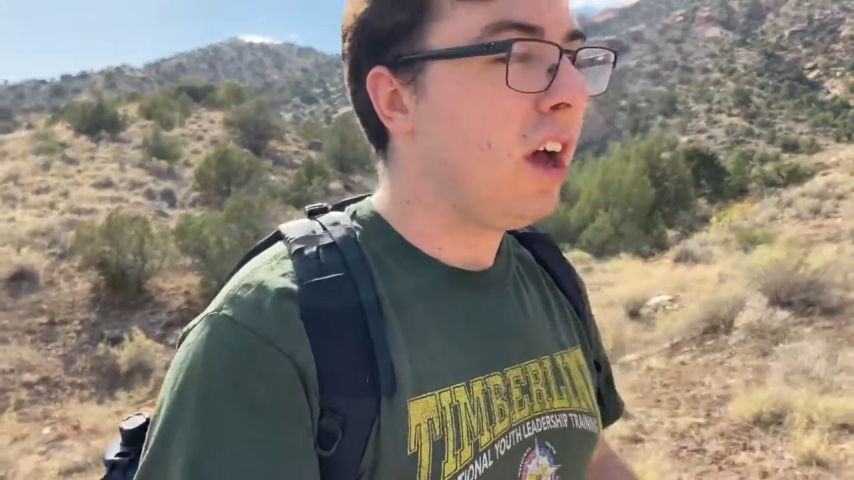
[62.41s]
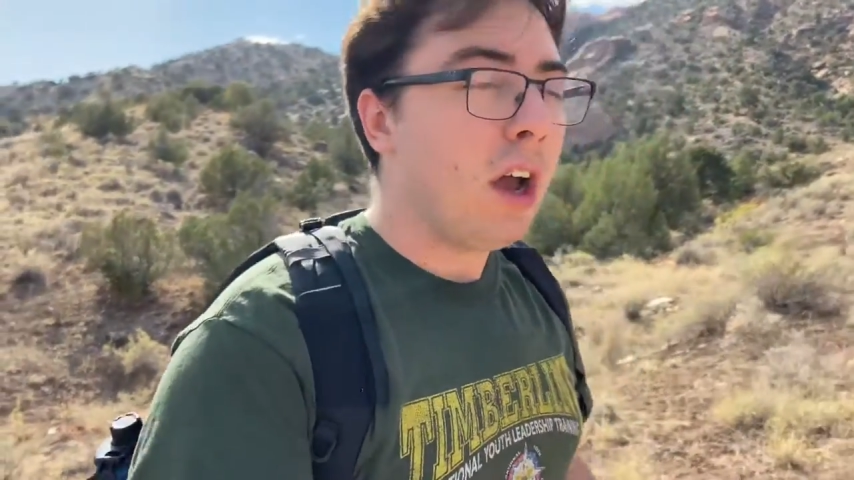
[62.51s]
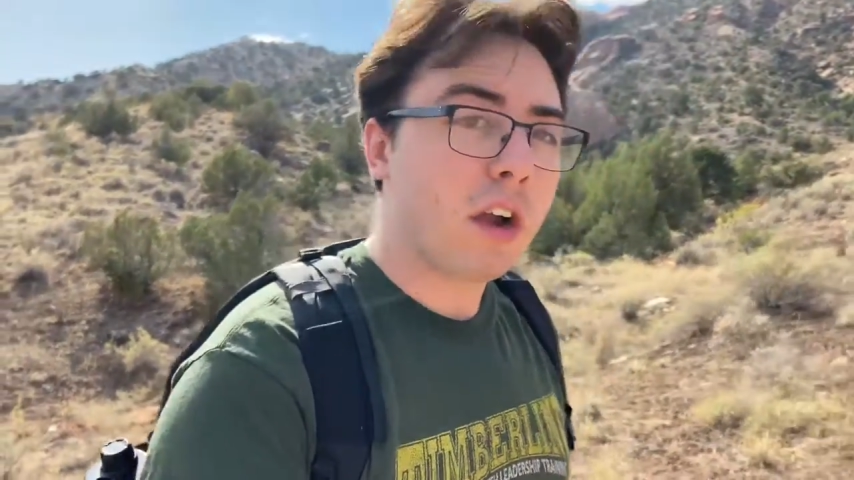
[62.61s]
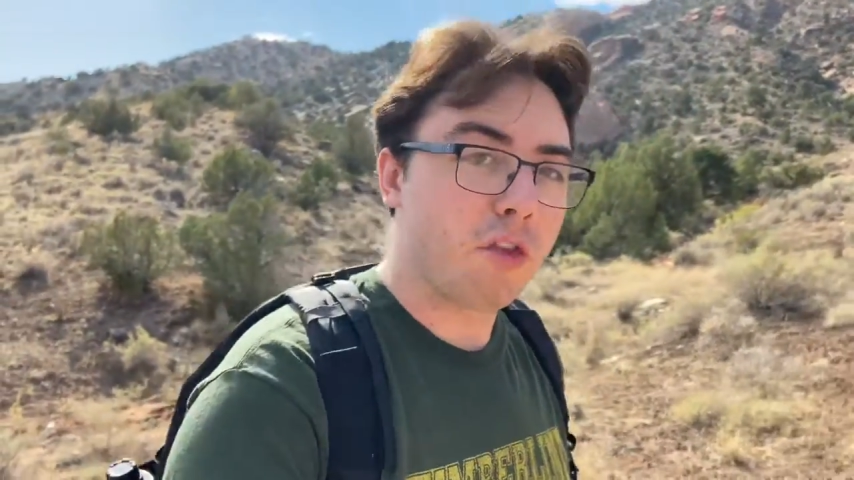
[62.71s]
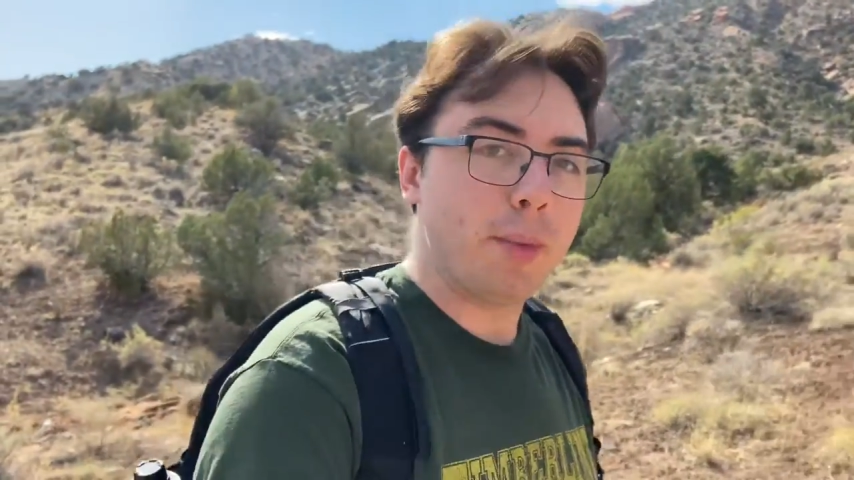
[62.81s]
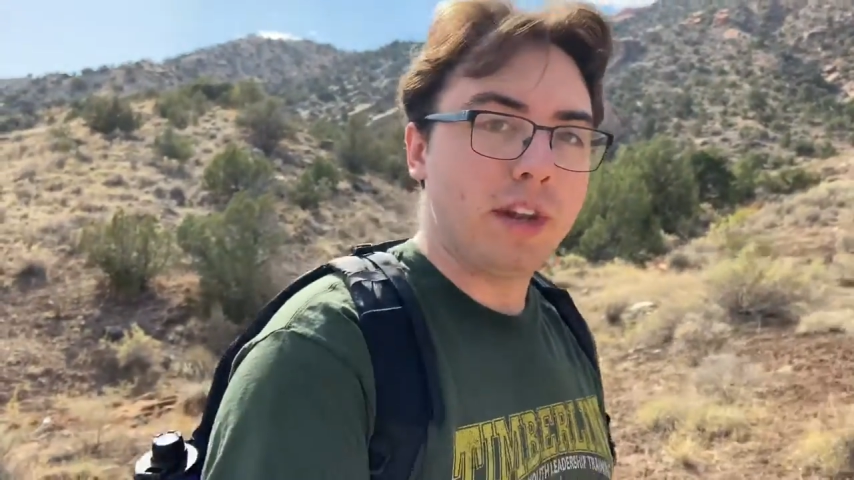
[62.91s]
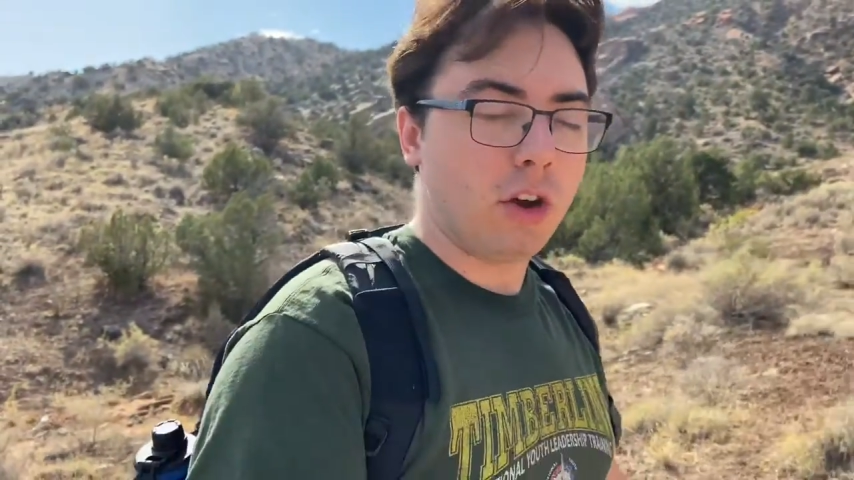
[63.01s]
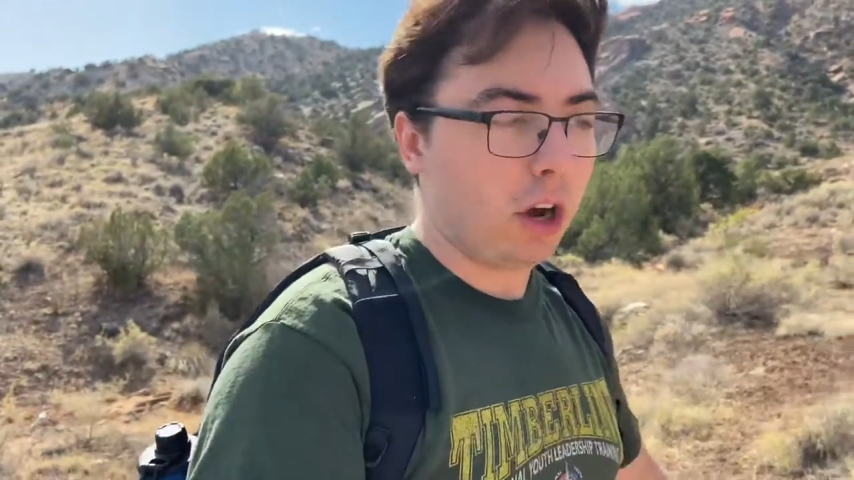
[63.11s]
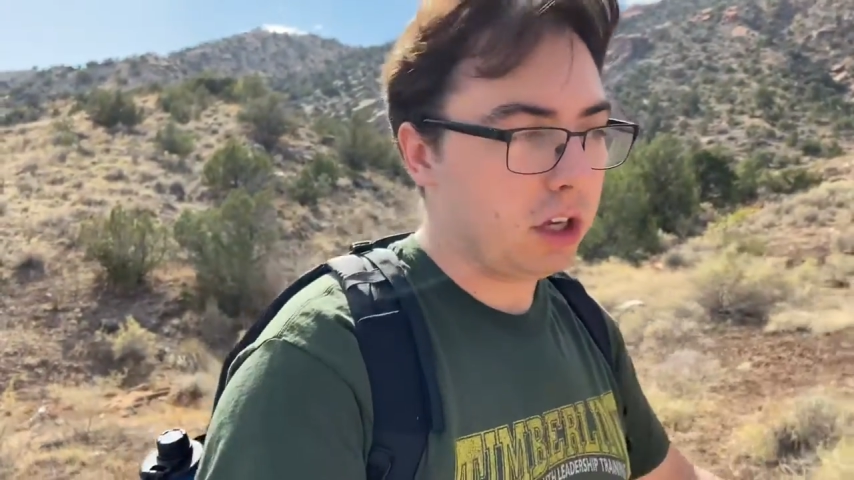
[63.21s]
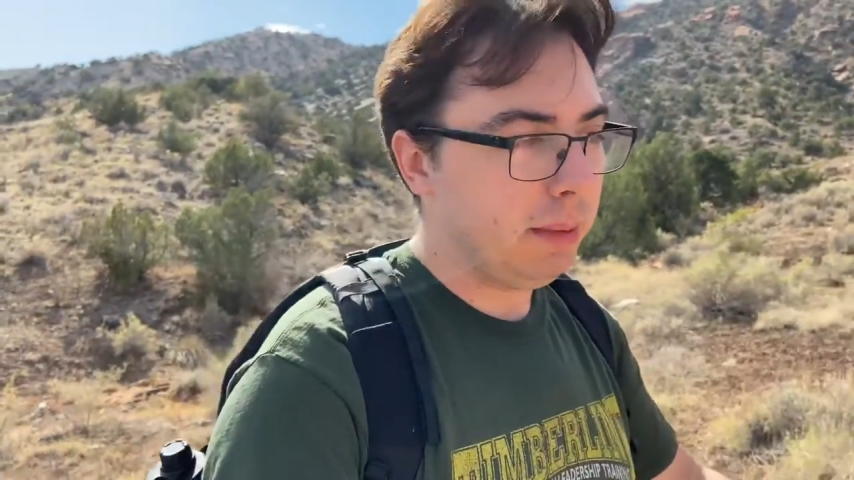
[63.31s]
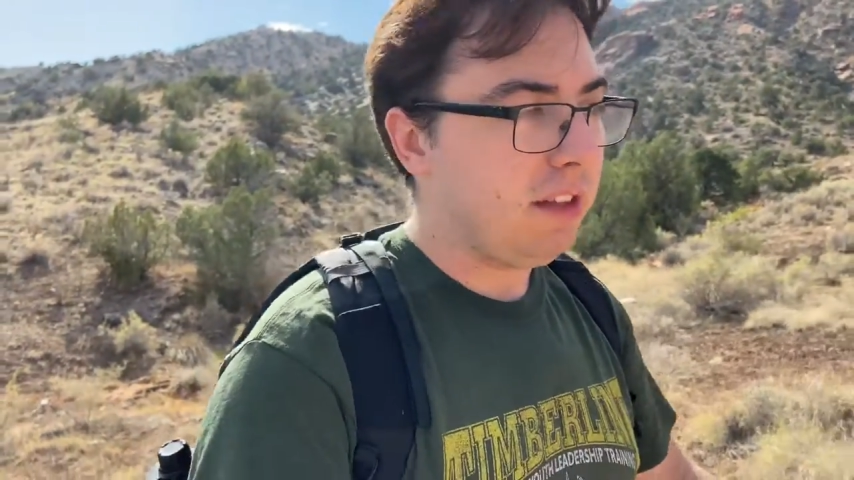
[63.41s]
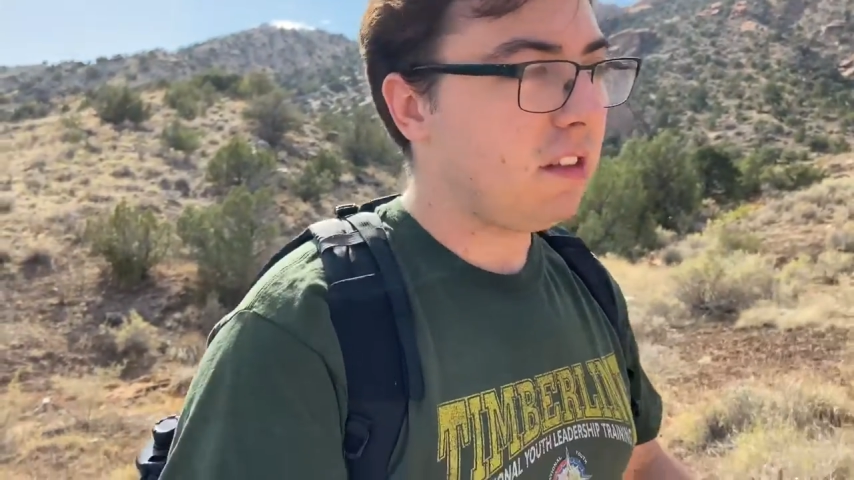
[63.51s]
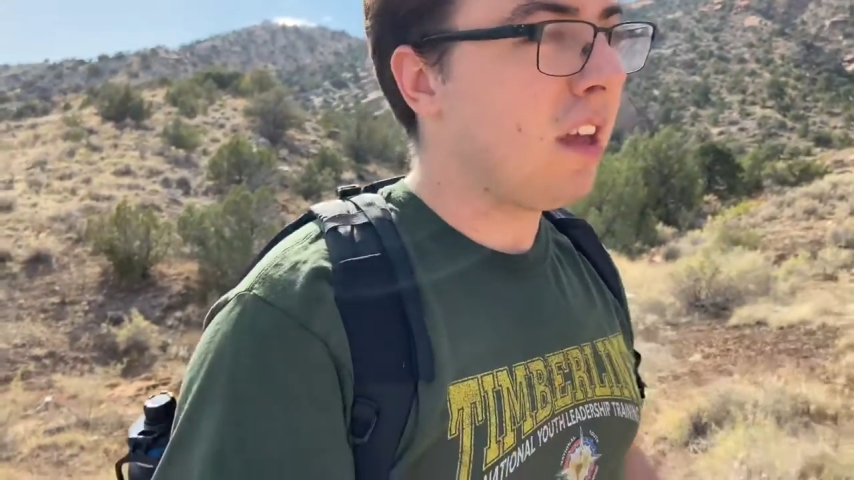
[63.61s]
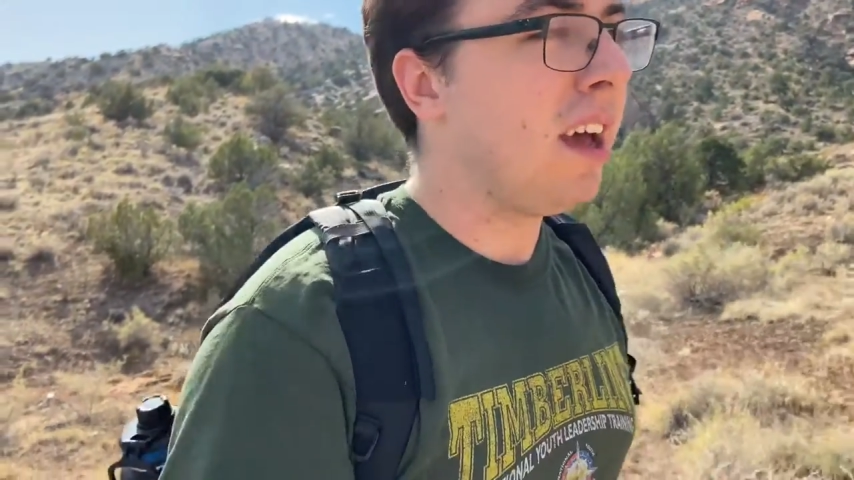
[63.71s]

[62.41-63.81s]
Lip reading: government documents.